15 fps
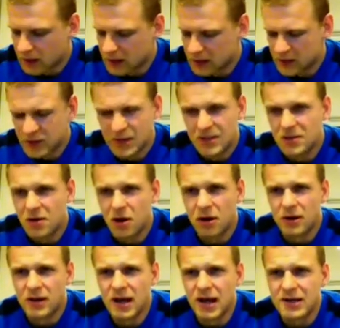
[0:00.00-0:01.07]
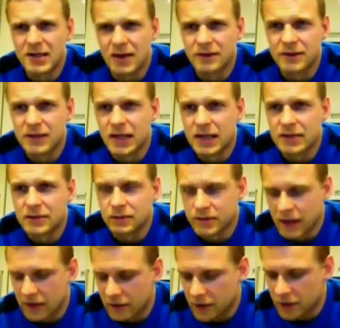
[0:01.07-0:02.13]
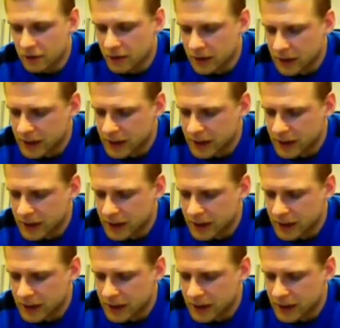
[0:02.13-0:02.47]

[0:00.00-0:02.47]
Just not a nice aftertaste with that though.